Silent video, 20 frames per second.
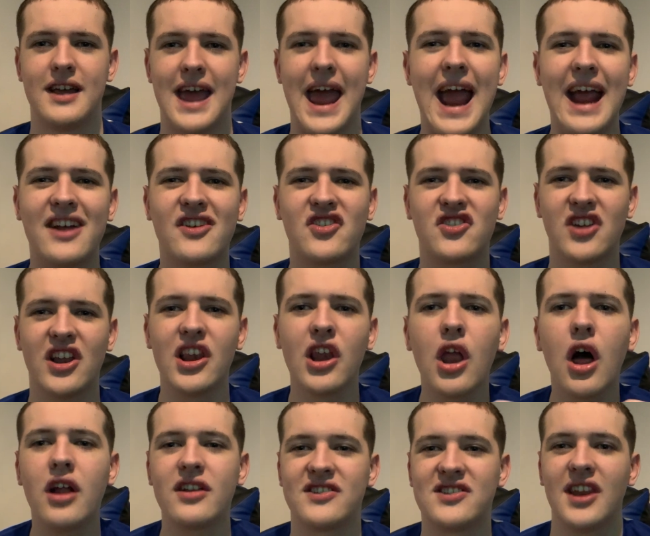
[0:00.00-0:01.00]

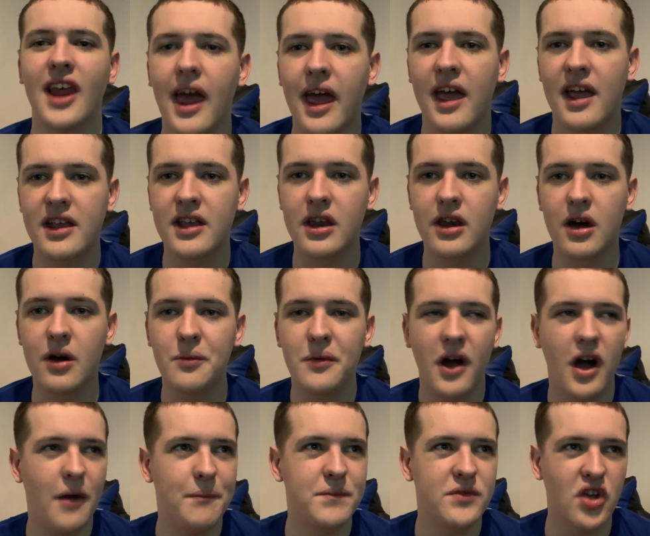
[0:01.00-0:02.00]
Excellente, you know.
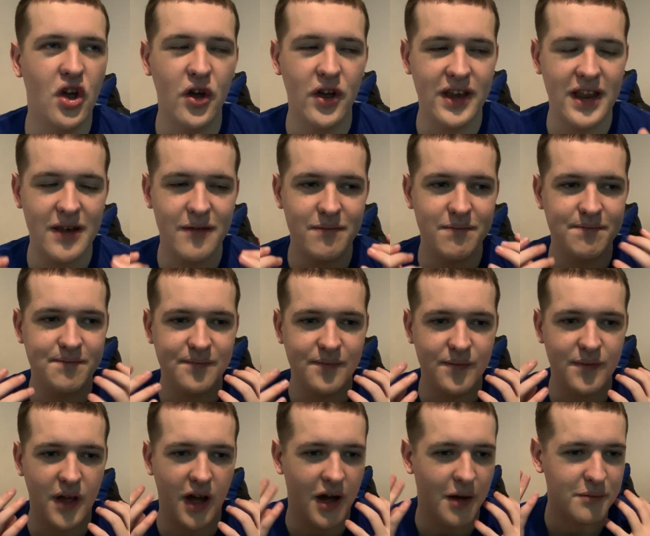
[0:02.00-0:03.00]
I'm turning
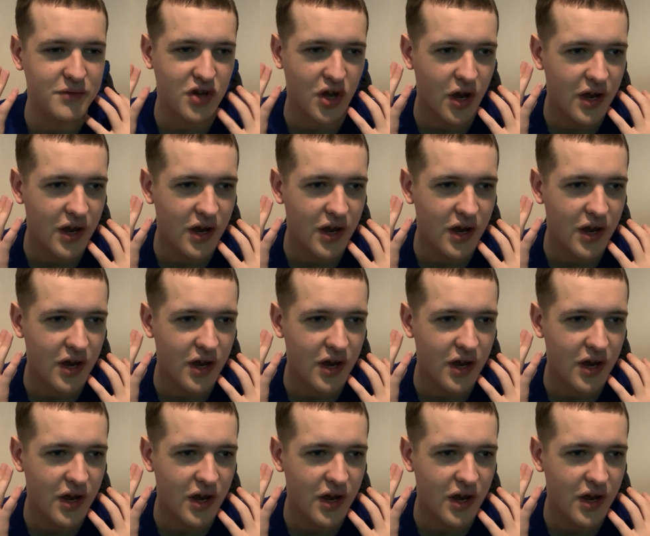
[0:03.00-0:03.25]
a